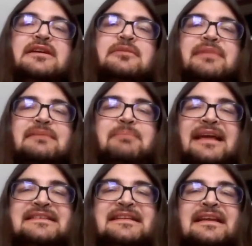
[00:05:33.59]
be
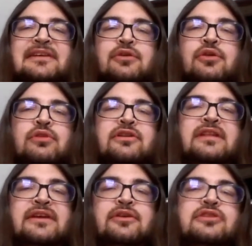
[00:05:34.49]
painted into a corner,
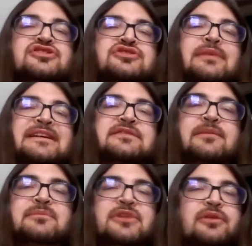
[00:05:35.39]
that you could switch
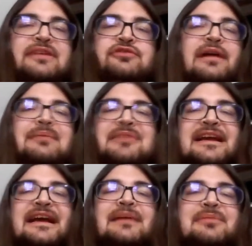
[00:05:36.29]
from doing drama to
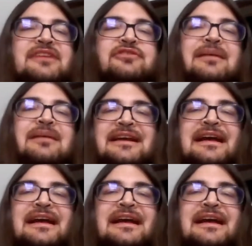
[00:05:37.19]
comedy, drama to